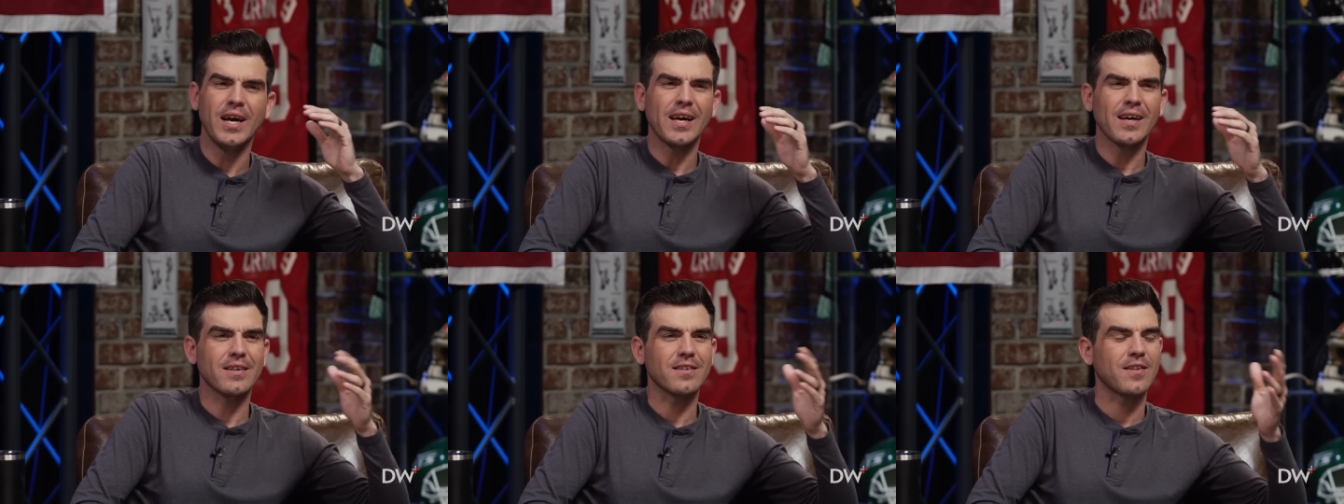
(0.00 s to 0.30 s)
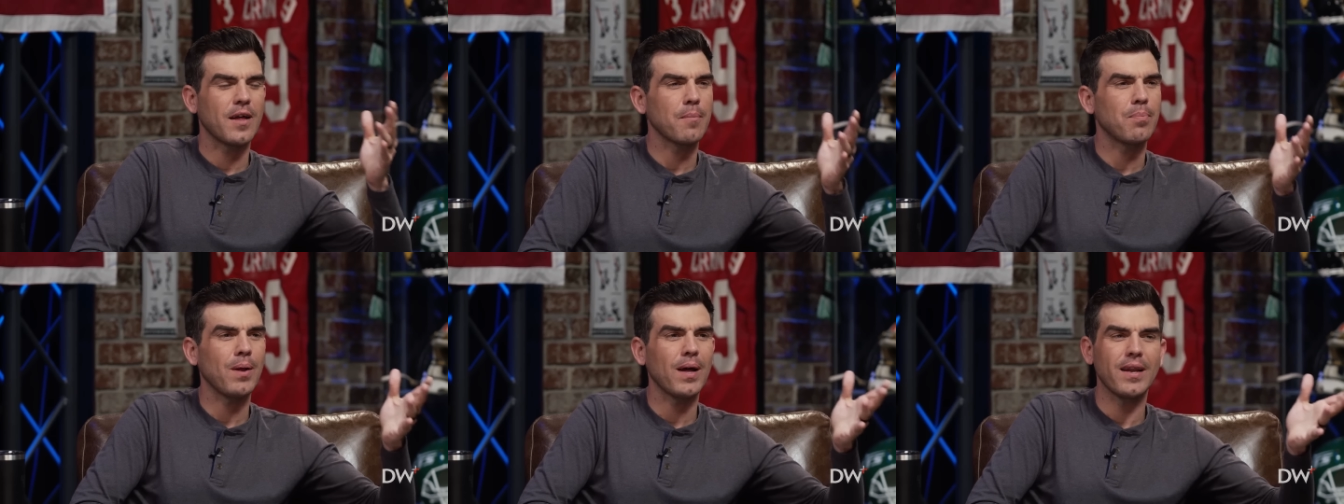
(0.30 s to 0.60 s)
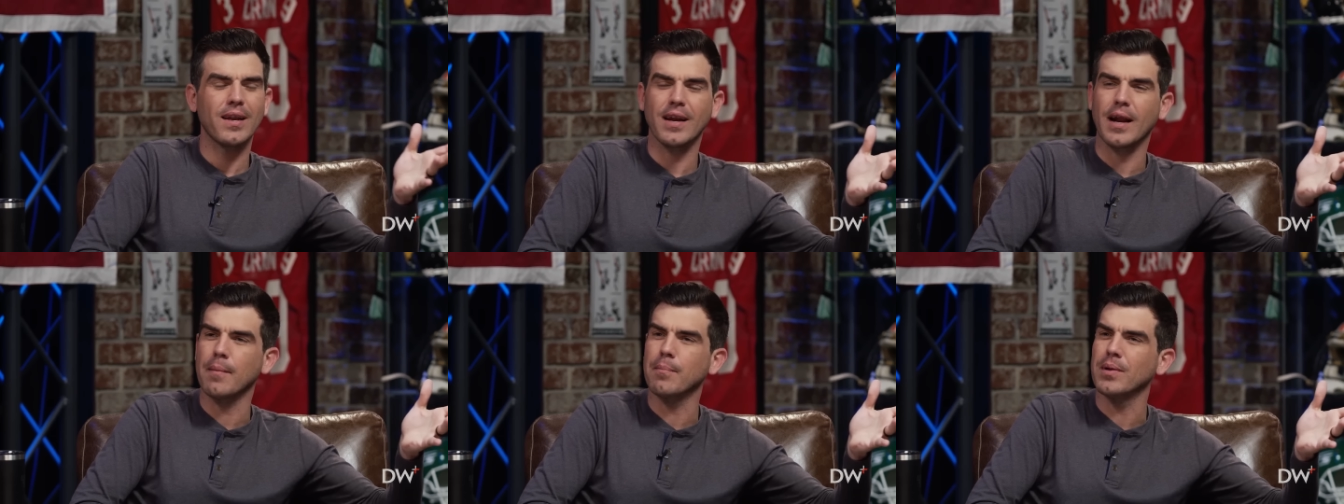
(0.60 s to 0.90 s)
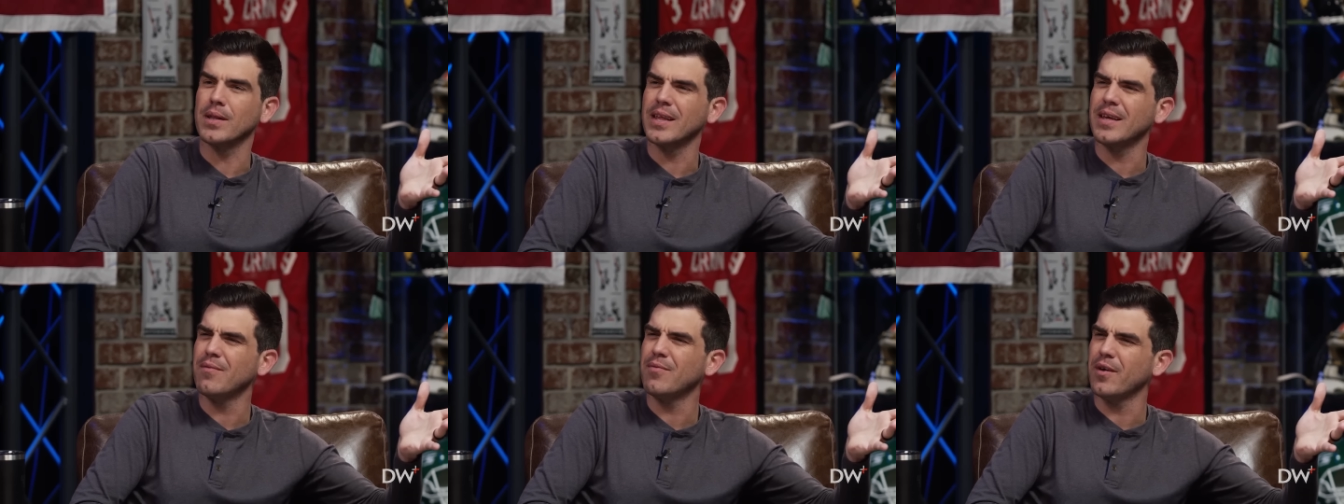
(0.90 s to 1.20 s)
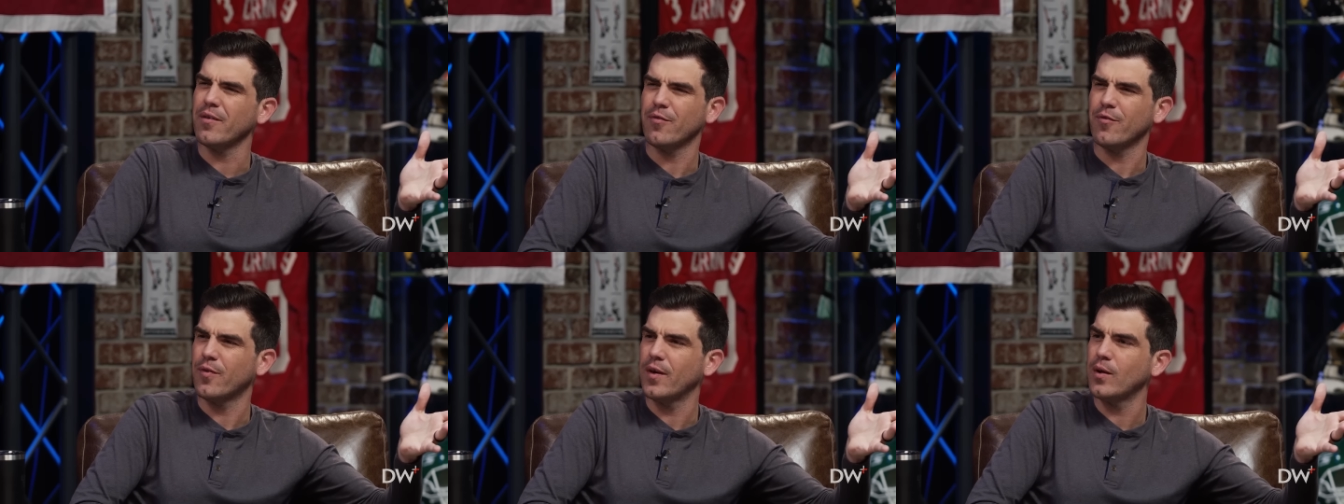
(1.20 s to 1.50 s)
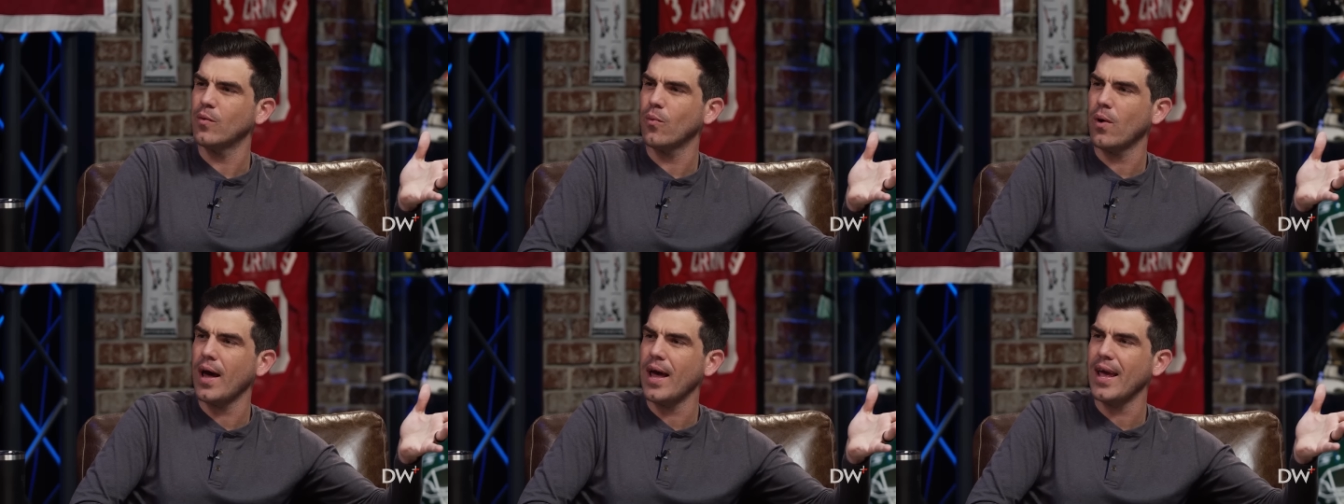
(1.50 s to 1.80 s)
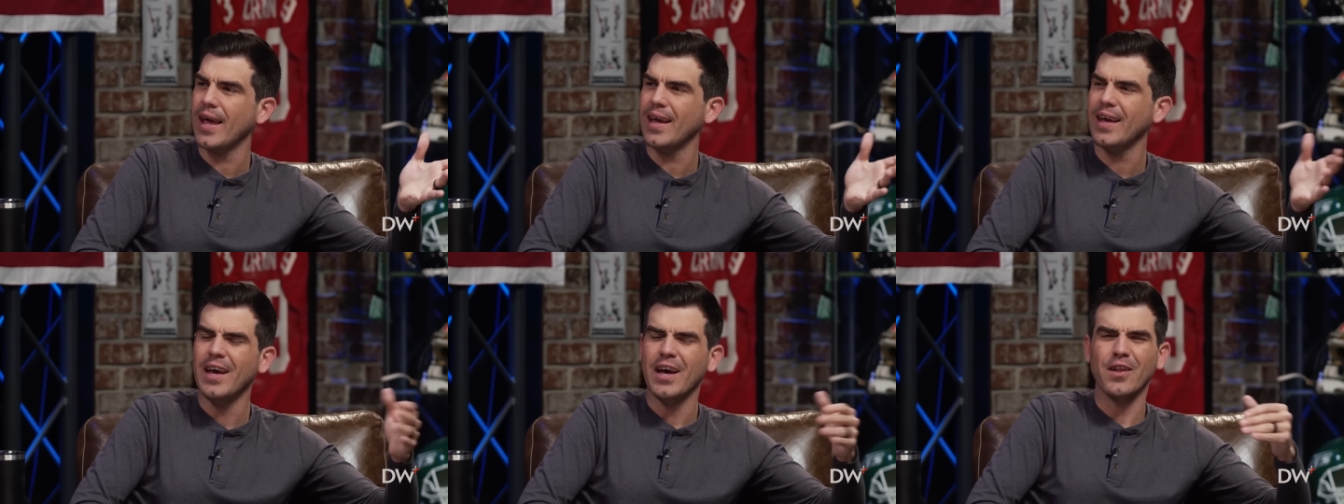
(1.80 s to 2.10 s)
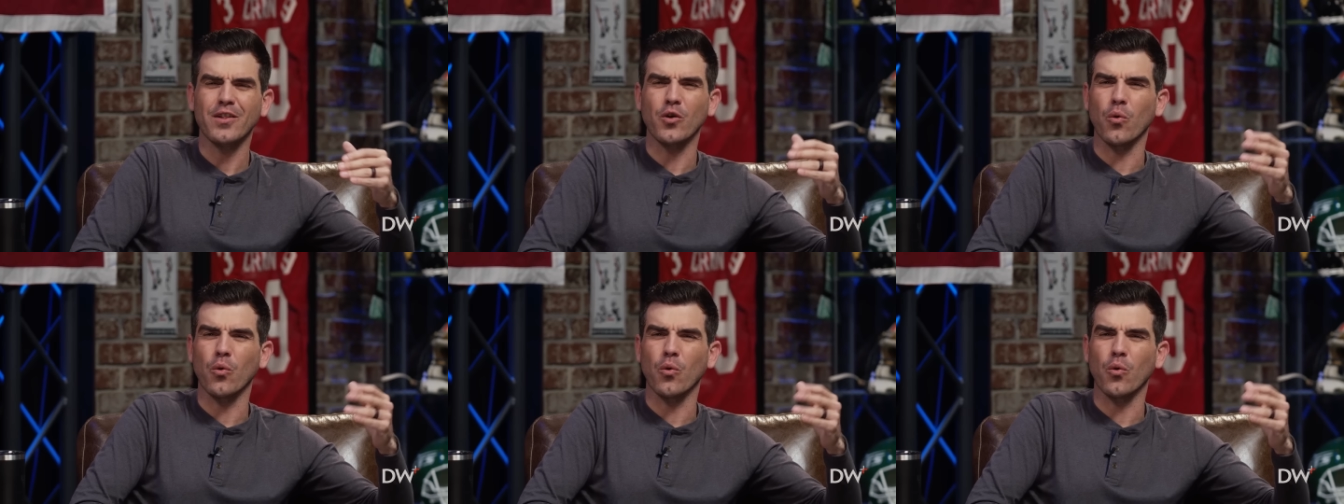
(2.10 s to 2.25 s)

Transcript: because they played it, I believe, at Fenway.